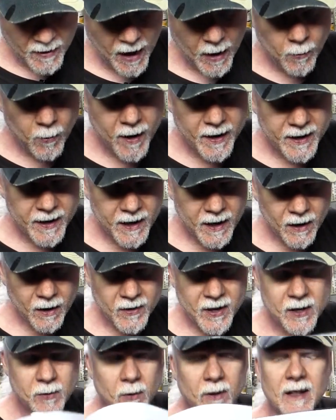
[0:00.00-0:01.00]
got one
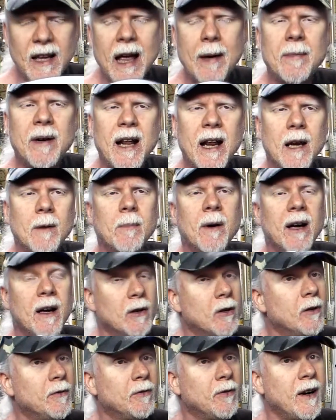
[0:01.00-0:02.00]
here. These were laminated by
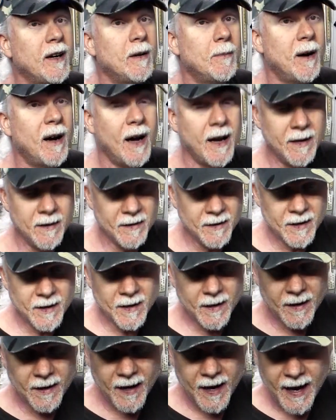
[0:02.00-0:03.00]
a good friend of mine,
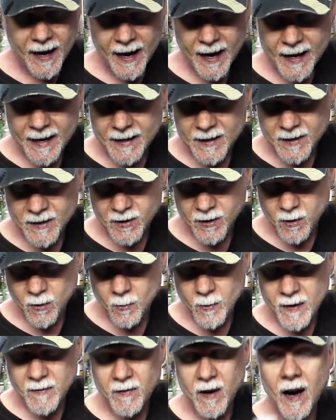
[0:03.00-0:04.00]
and so
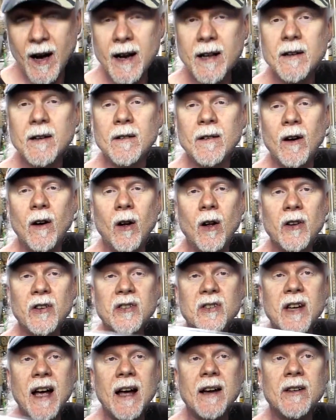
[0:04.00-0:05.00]
we've got it all
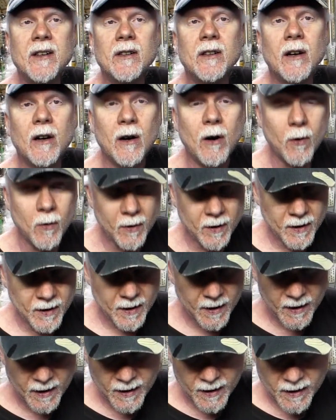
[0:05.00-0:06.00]
set to go.
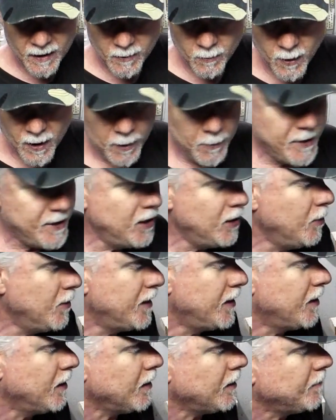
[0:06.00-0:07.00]
And what are we
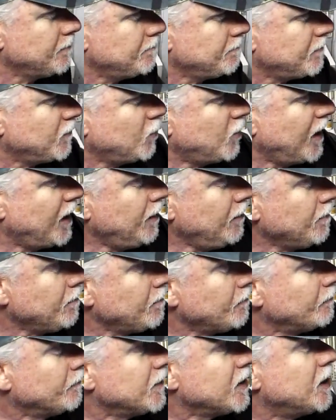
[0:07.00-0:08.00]
doing here? Well,
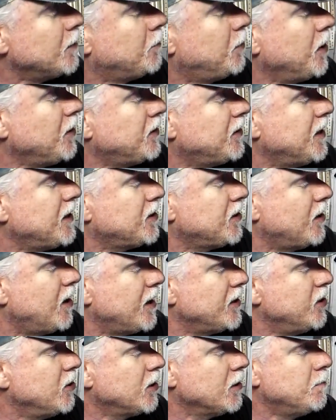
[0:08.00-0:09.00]
you put this
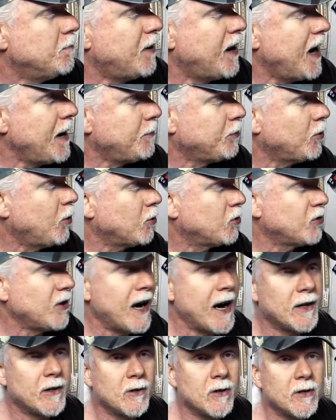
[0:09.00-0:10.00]
on. You can buy
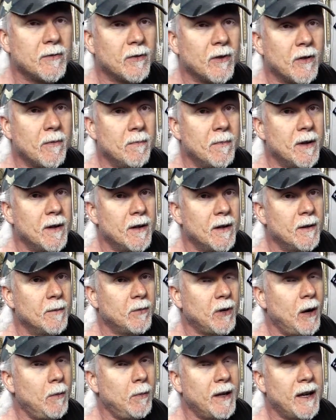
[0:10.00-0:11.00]
protractors for
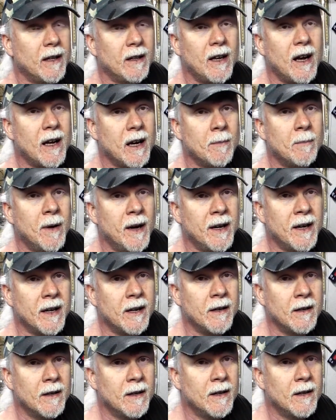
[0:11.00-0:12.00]
probably a lot of
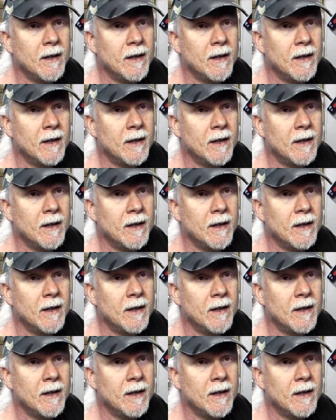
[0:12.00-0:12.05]
money,